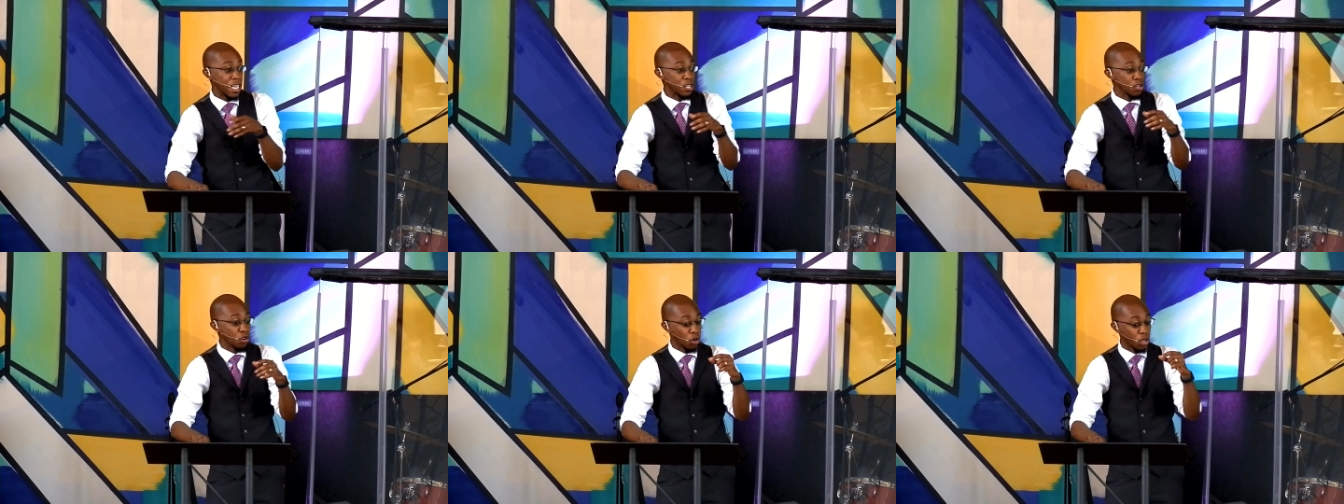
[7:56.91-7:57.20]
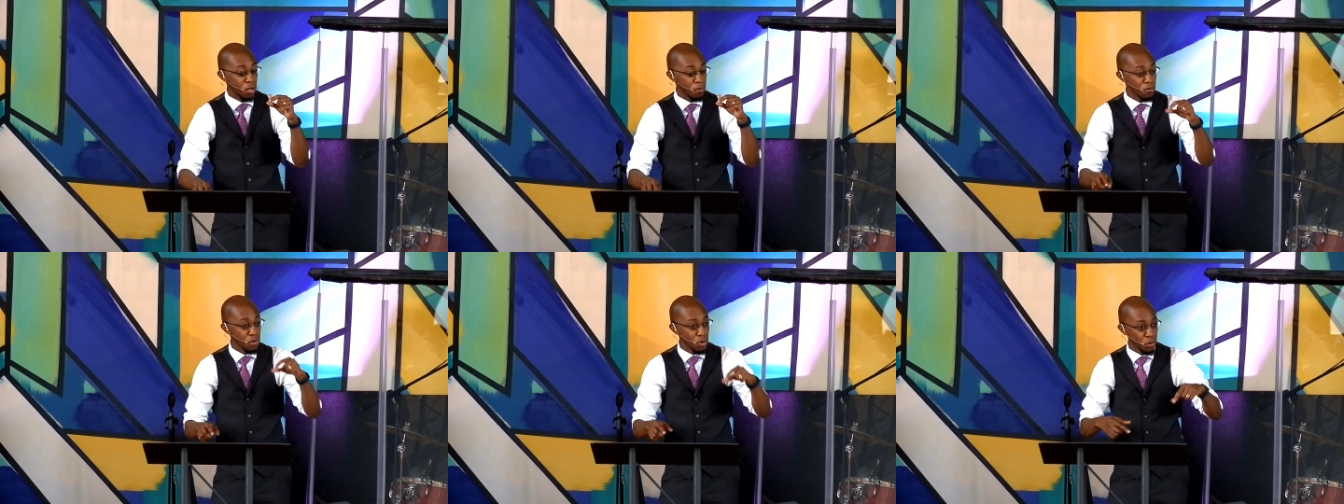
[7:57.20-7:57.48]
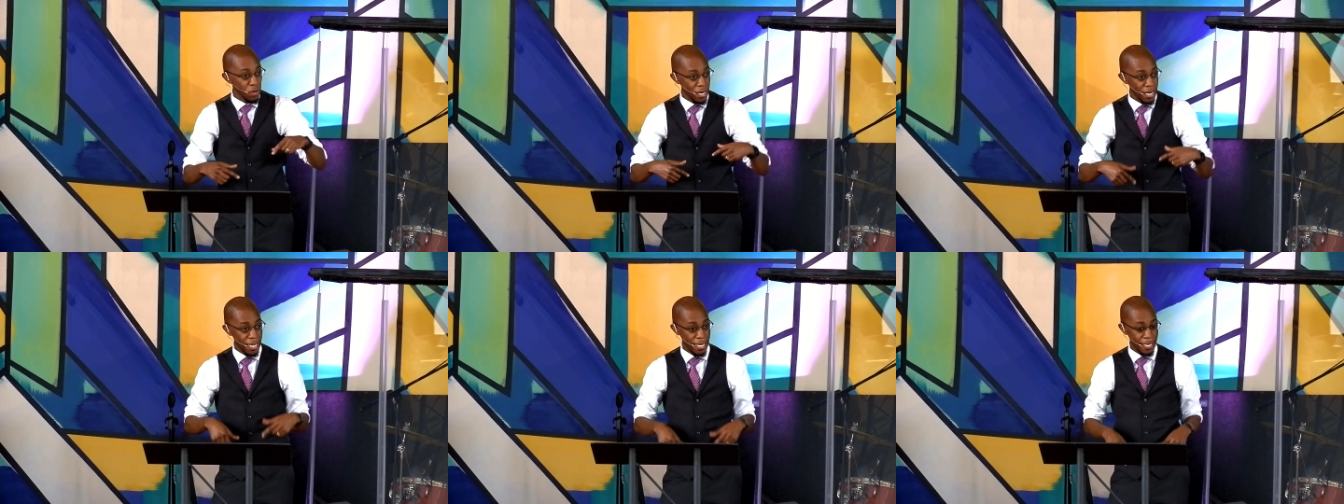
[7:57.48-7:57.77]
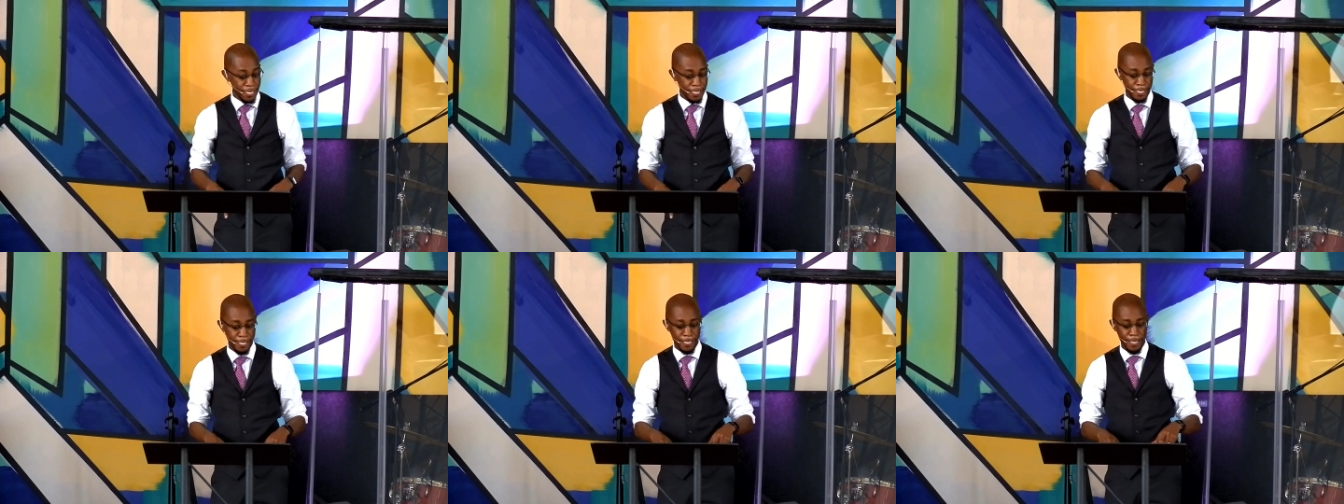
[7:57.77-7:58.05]
in your
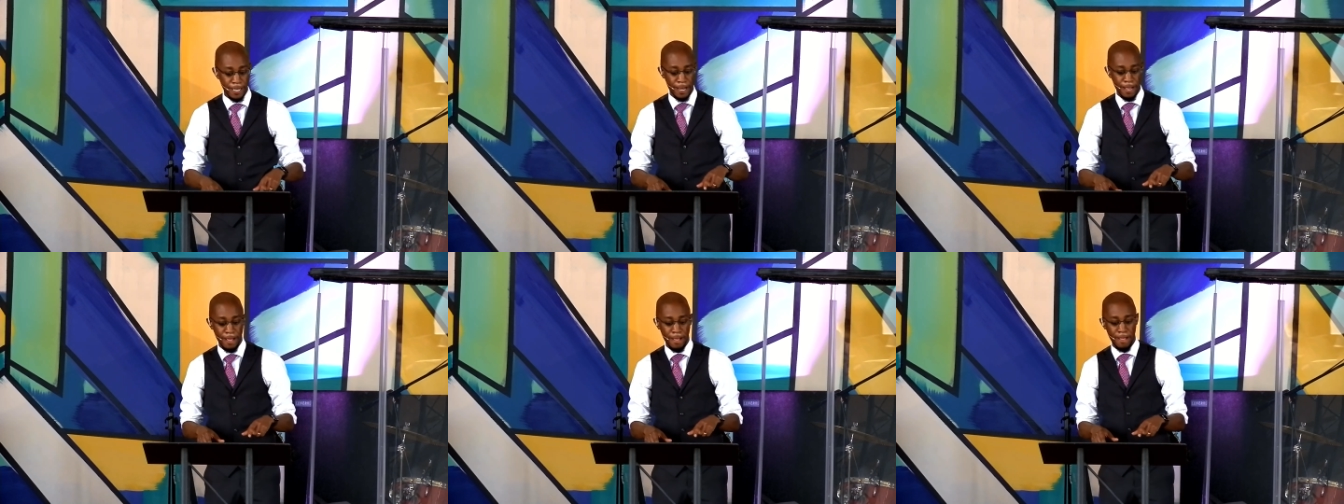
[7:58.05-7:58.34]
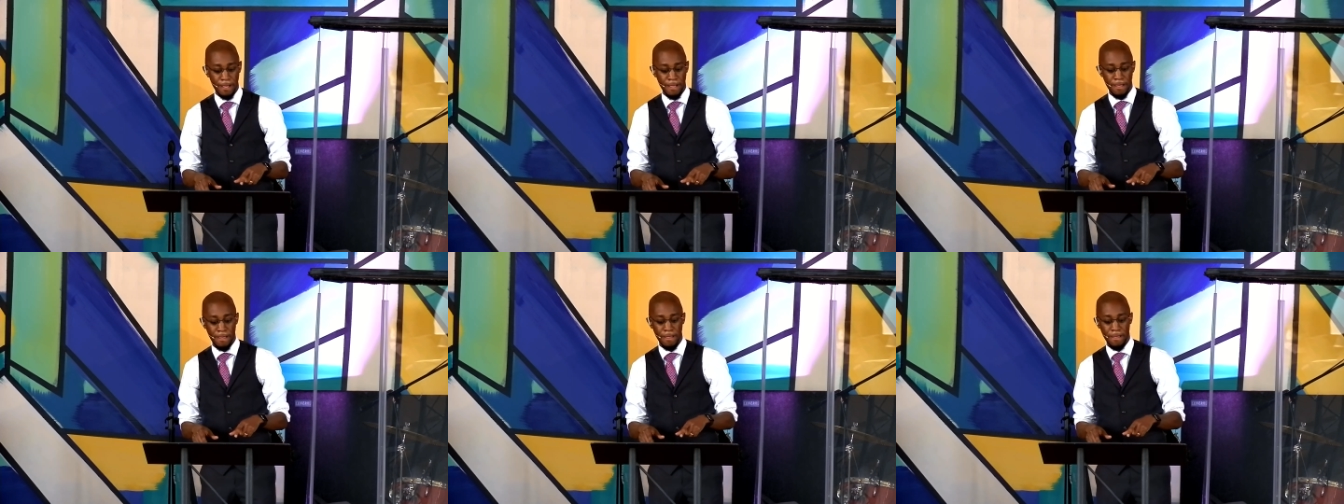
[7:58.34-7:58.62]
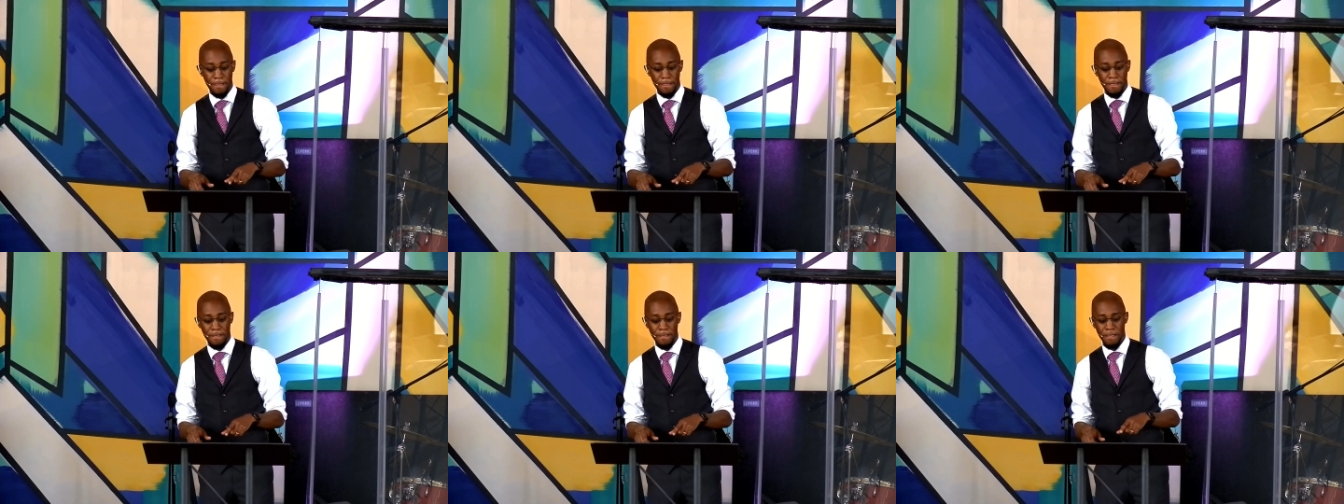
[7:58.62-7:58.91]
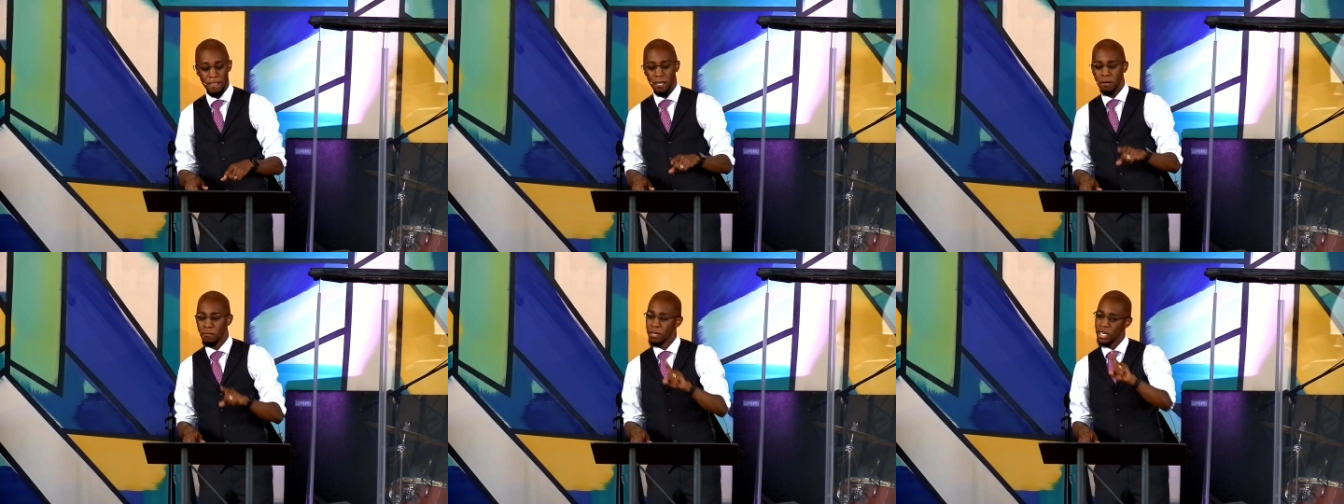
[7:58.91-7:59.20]
communities.
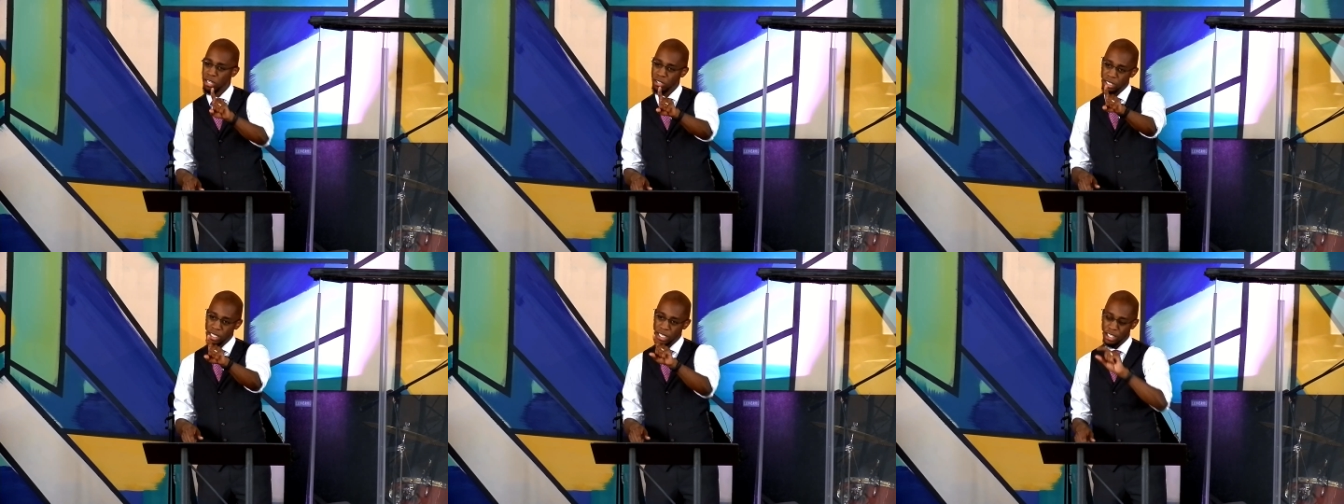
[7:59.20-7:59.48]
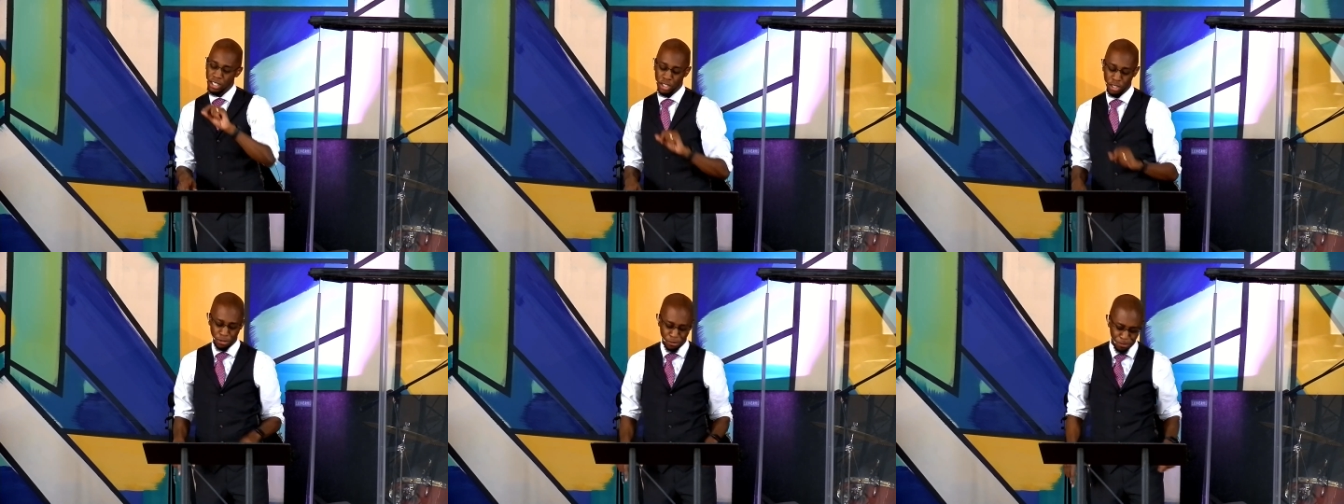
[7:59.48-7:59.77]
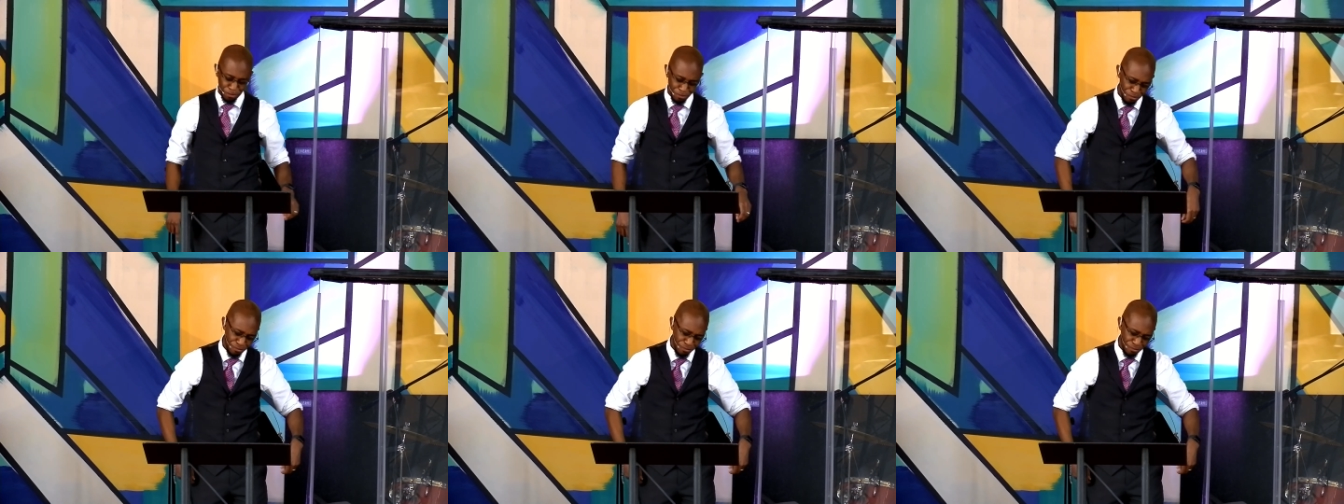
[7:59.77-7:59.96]
But here's the issue,